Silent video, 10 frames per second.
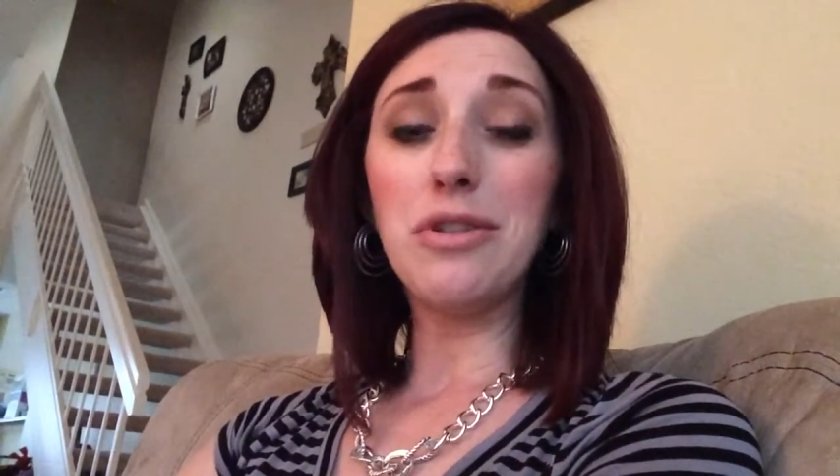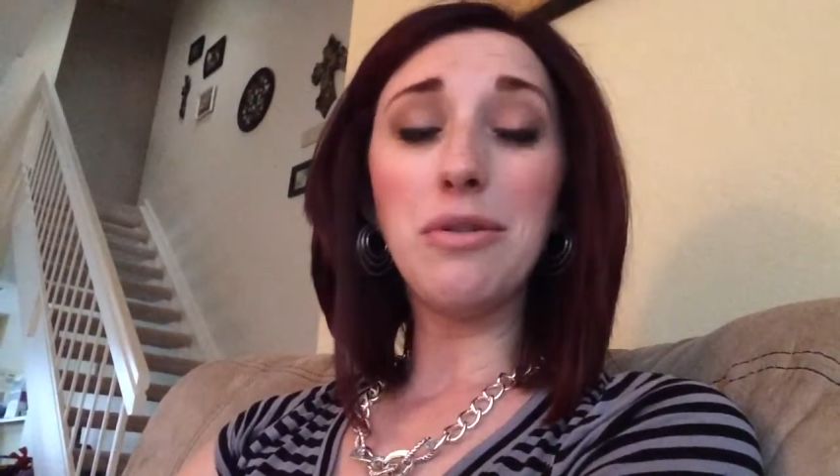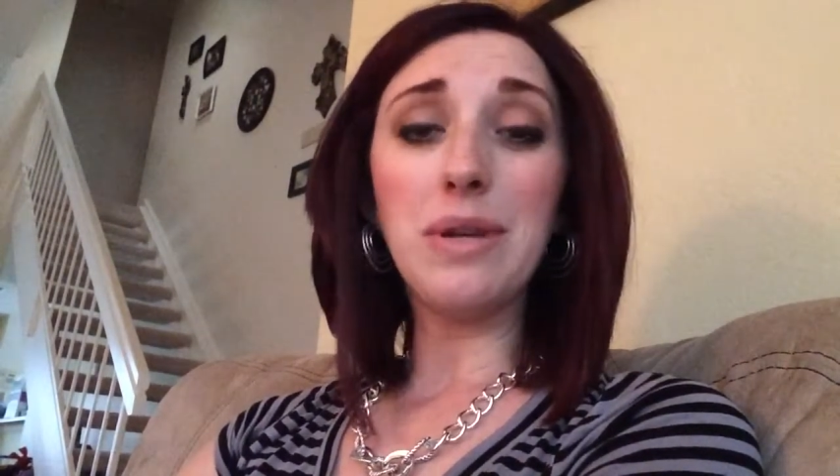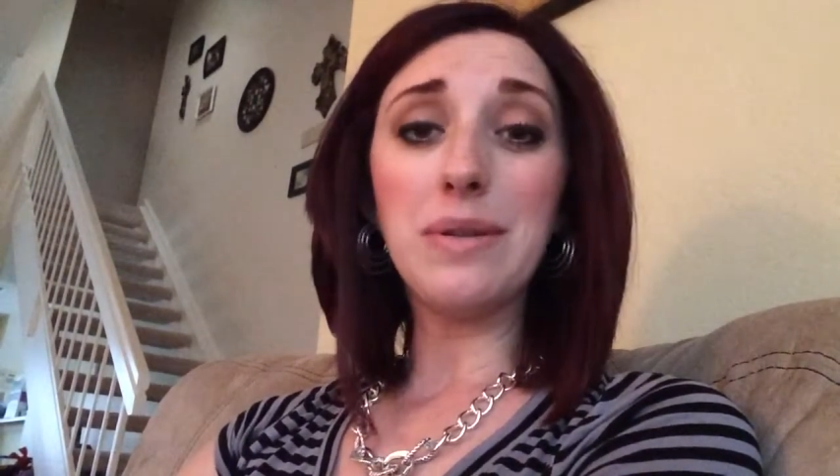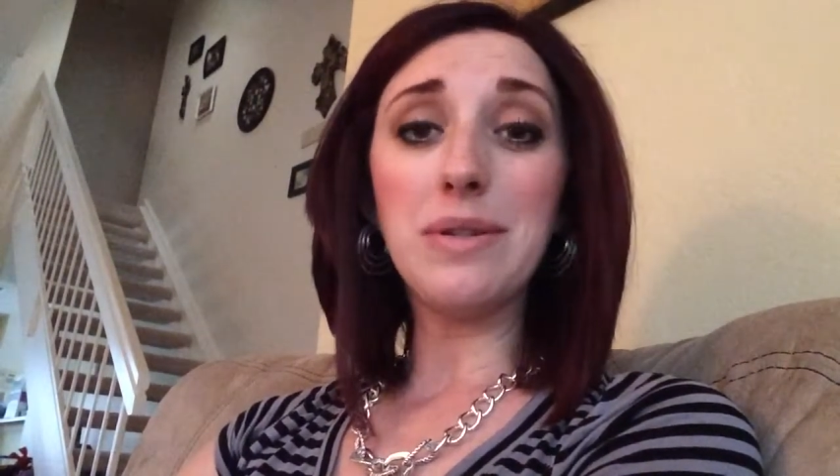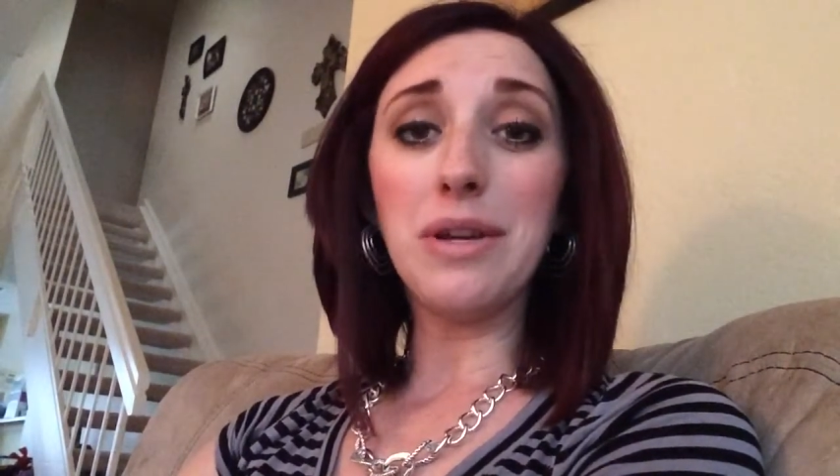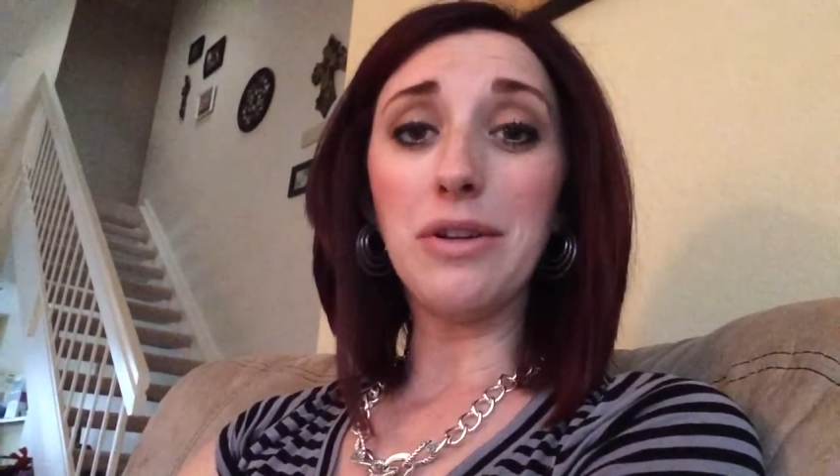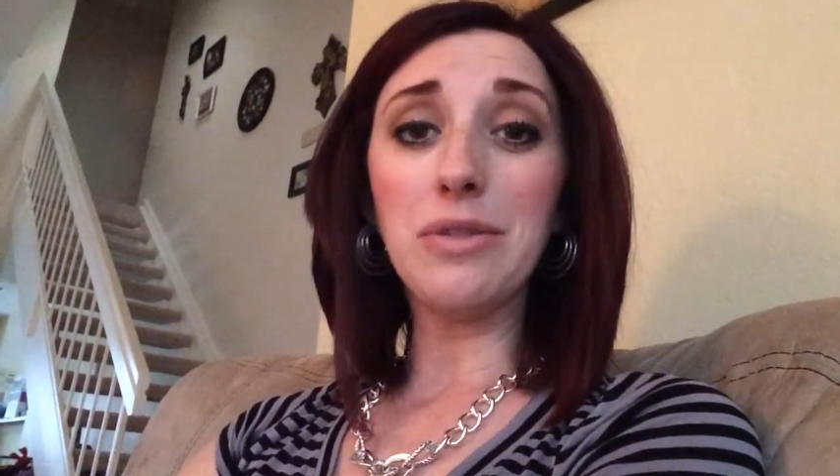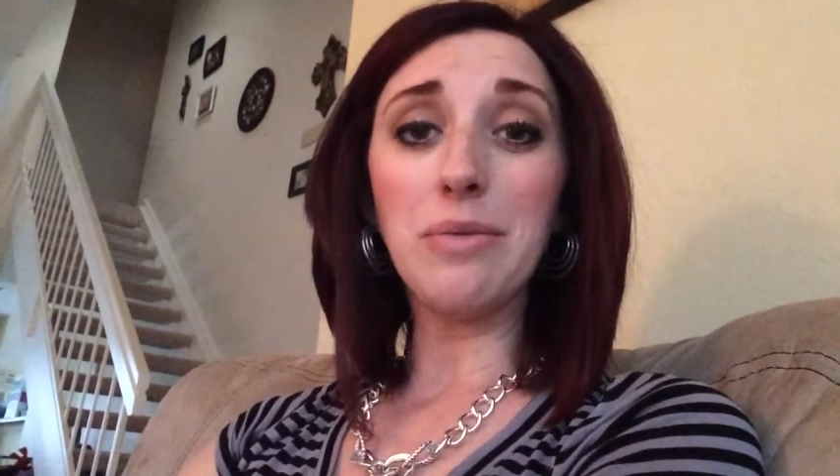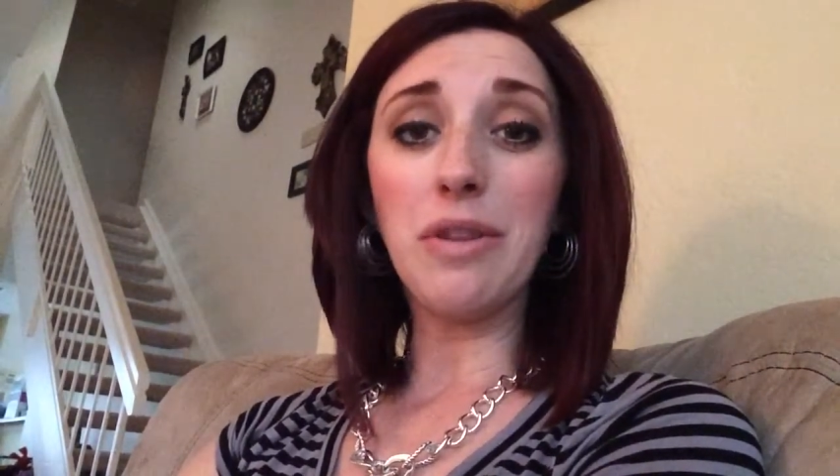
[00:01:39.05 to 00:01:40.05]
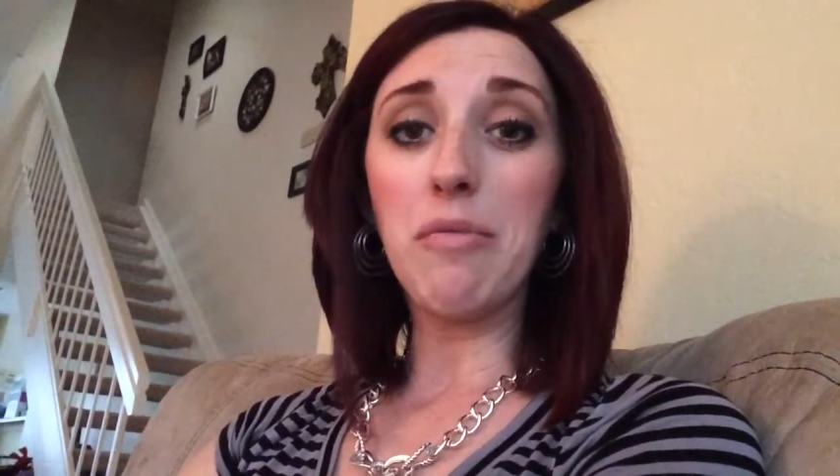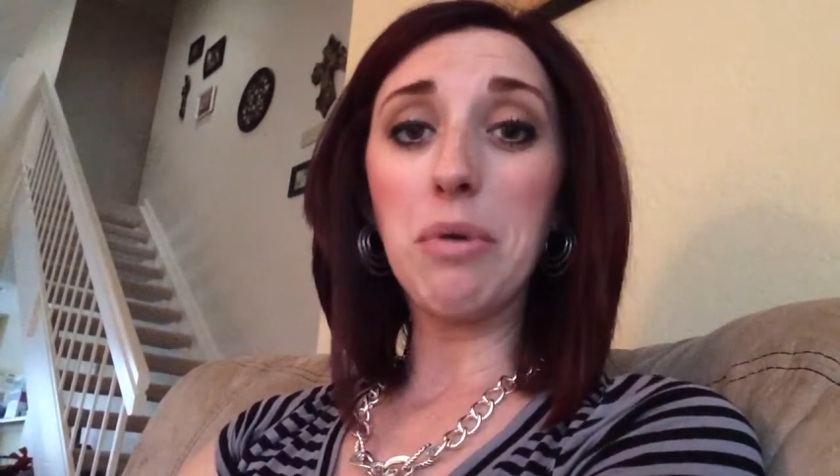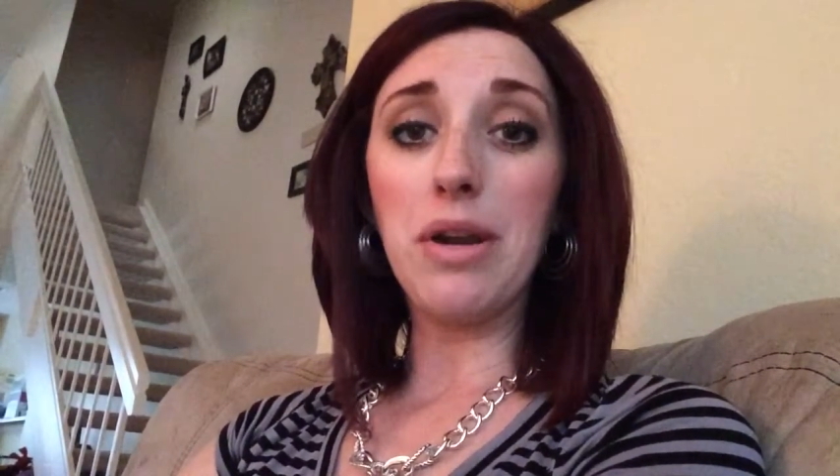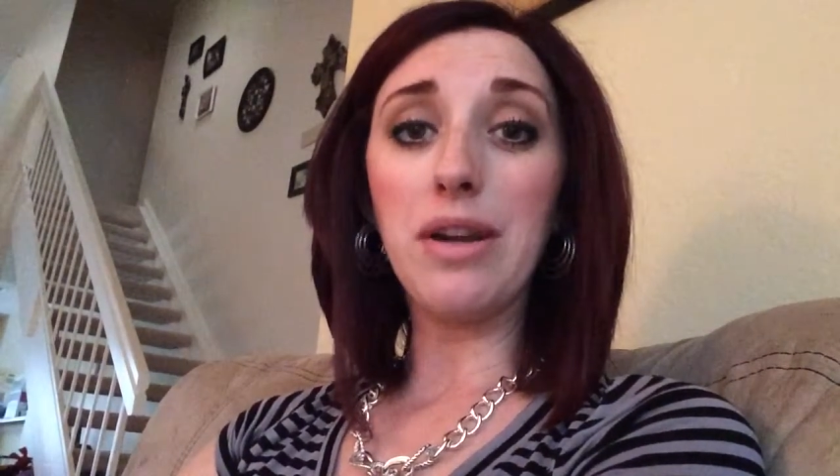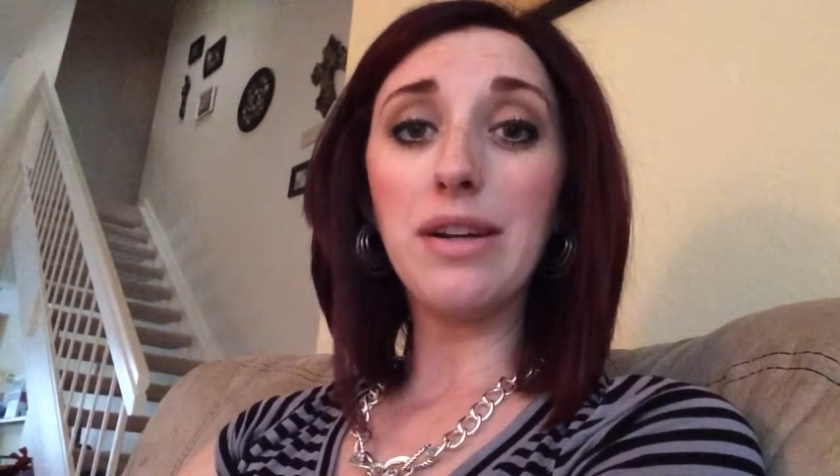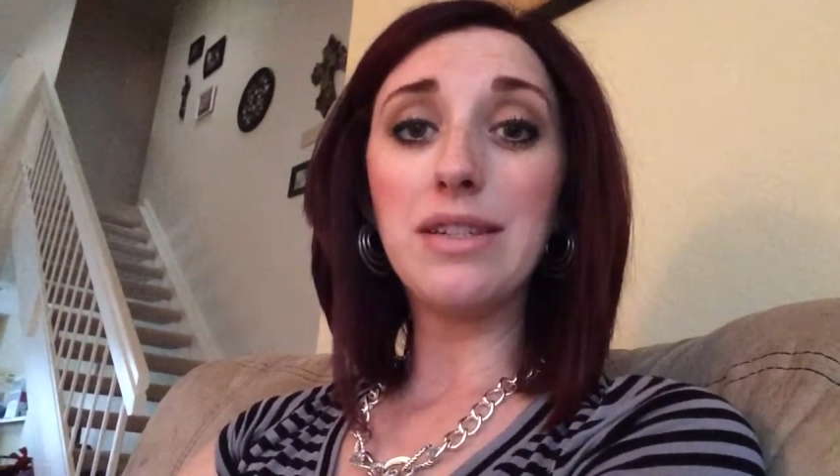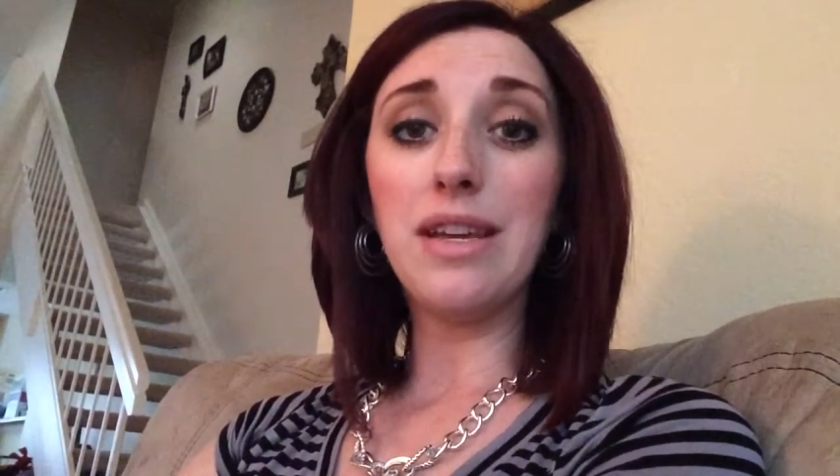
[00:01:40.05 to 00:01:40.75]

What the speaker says: $2,000 worth of product.